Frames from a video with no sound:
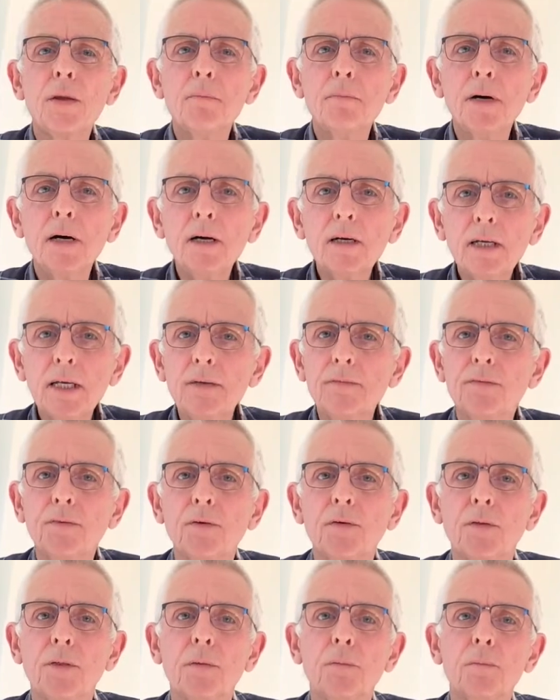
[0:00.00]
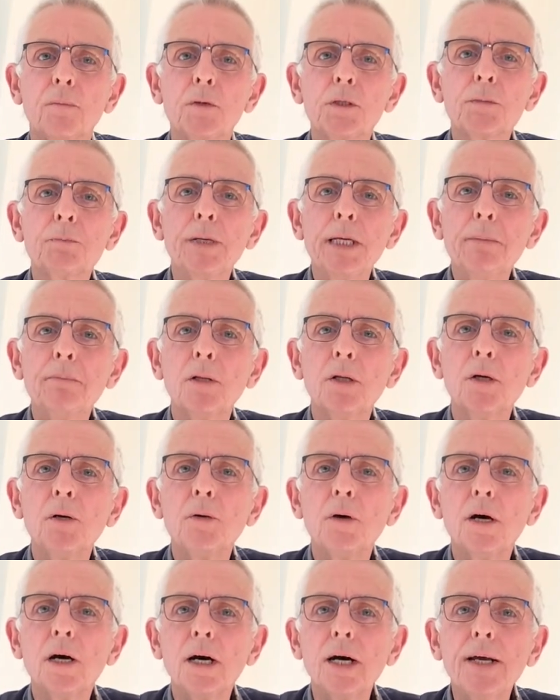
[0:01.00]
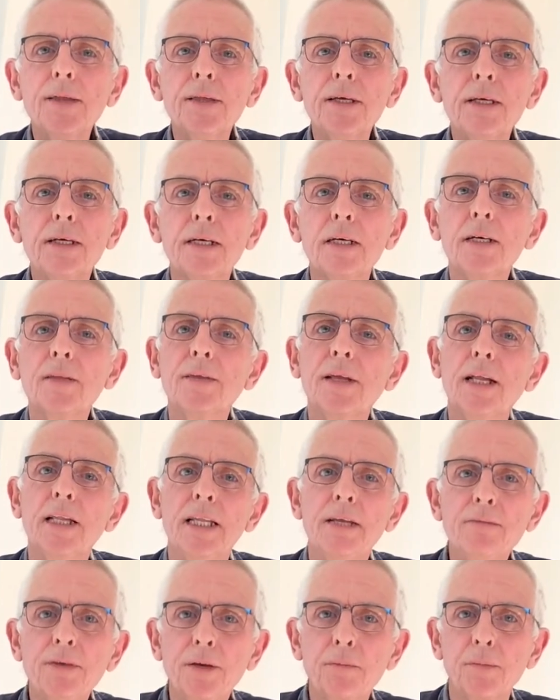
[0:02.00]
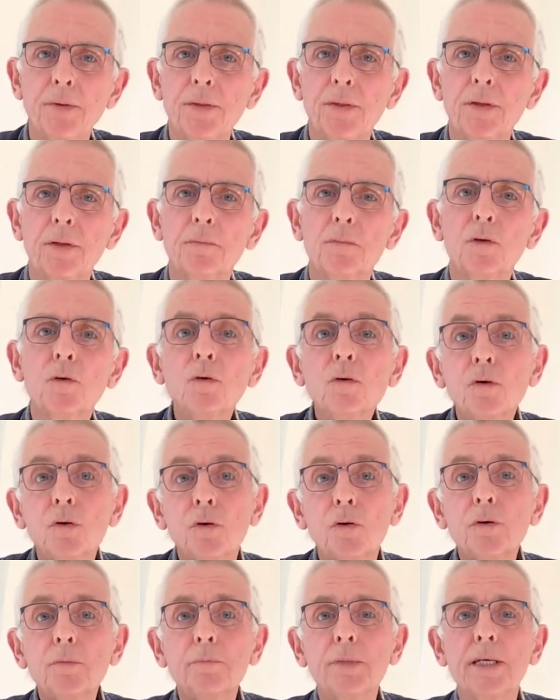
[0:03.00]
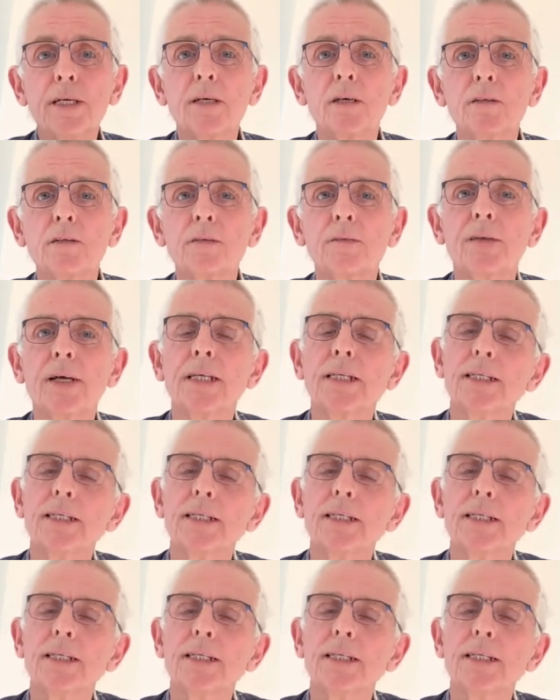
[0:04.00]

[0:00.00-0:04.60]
the market for them was people who either earned their living with them or, because of their